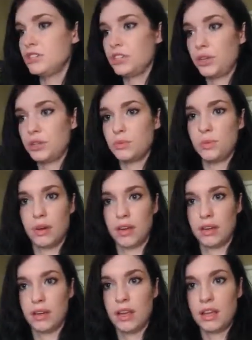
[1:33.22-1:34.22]
use
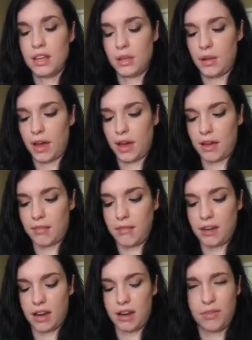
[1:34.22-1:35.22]
what you have
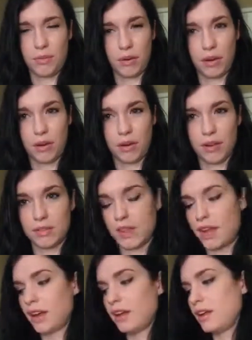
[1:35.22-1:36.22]
and kind of work around
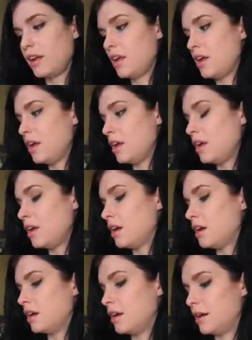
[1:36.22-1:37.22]
that.
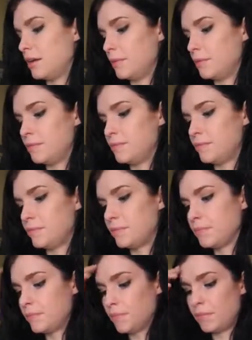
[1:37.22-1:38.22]

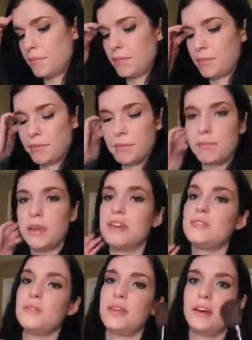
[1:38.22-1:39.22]
But
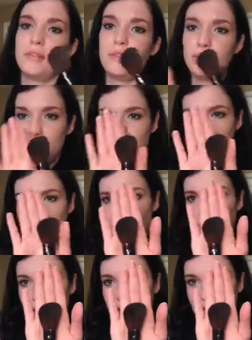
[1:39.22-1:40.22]
it's really helpful to have
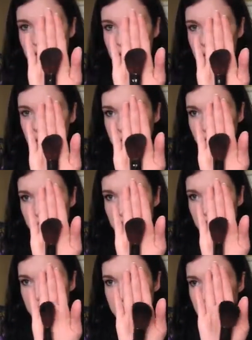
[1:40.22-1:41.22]
a contouring
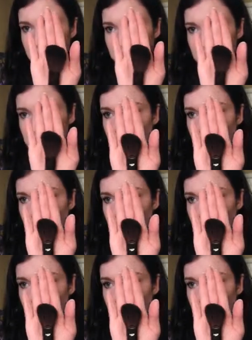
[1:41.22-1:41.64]
brush like this.